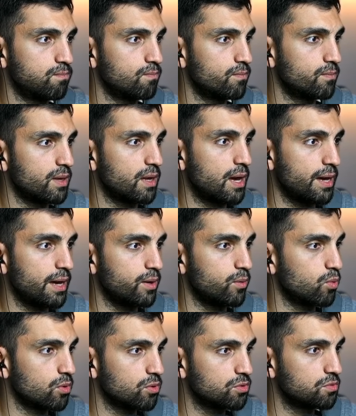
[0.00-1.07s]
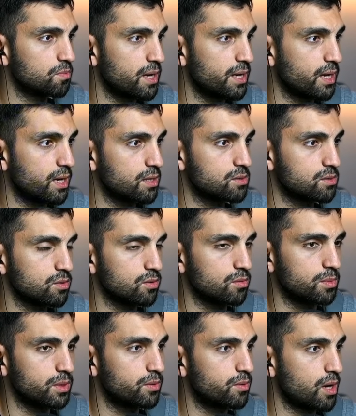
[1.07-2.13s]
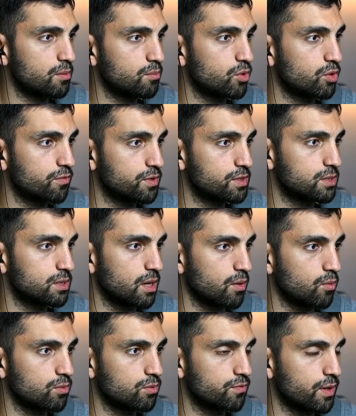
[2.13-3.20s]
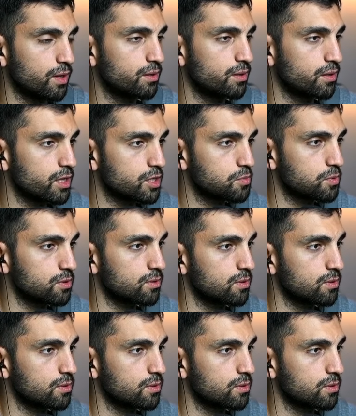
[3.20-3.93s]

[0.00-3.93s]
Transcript: I want my ads to be run more efficiently. I want to find an expert.